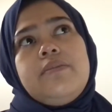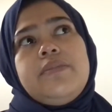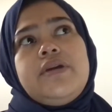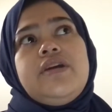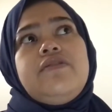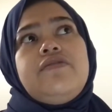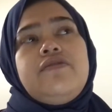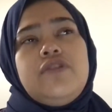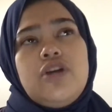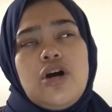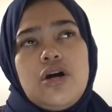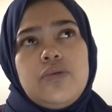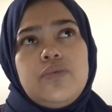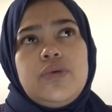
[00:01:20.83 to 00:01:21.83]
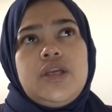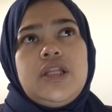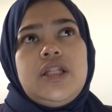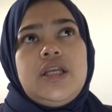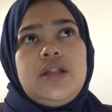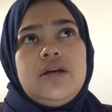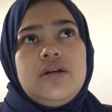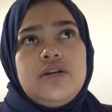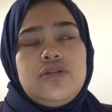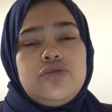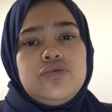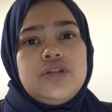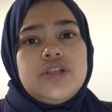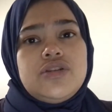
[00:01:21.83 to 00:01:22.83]
If not, we need her
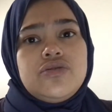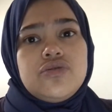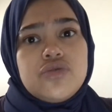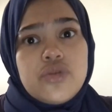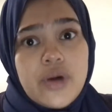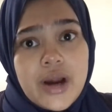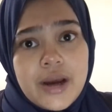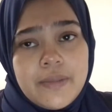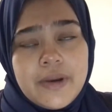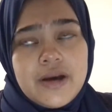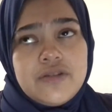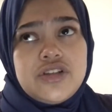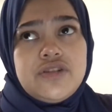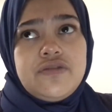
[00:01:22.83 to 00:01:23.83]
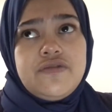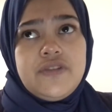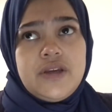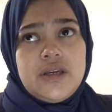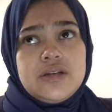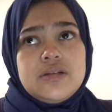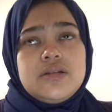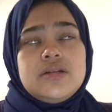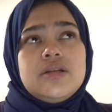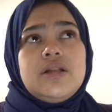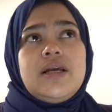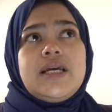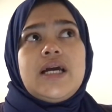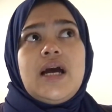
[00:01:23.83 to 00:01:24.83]
to describe how she feels,
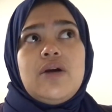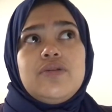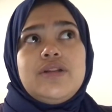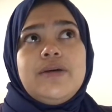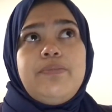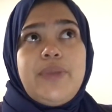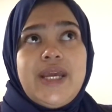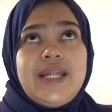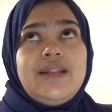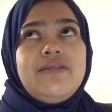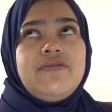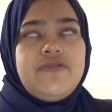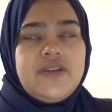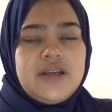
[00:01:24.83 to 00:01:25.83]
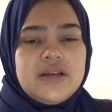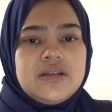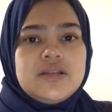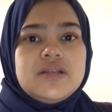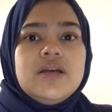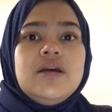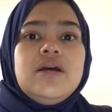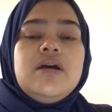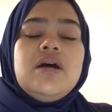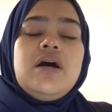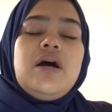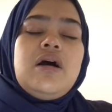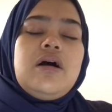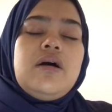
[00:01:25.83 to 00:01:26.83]
like how the pain feels.
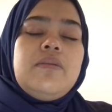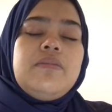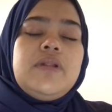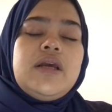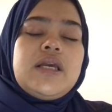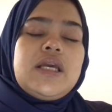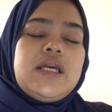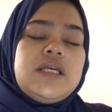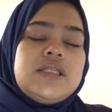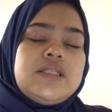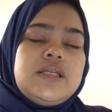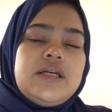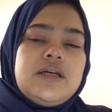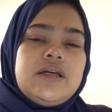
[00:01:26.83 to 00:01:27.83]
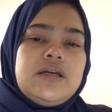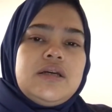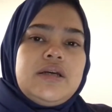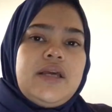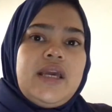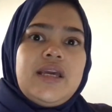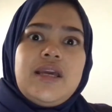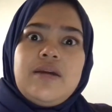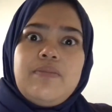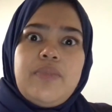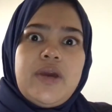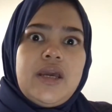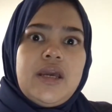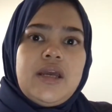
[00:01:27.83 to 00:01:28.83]
Like, is it a aching
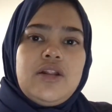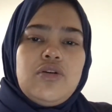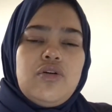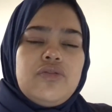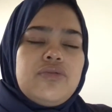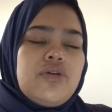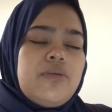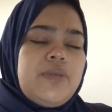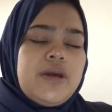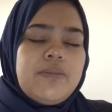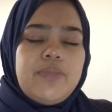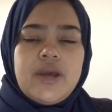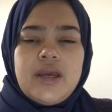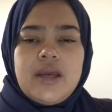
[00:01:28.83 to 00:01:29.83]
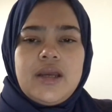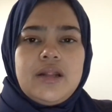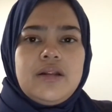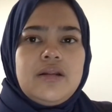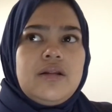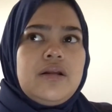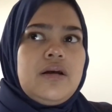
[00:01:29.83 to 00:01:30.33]
pain or throbbing pain?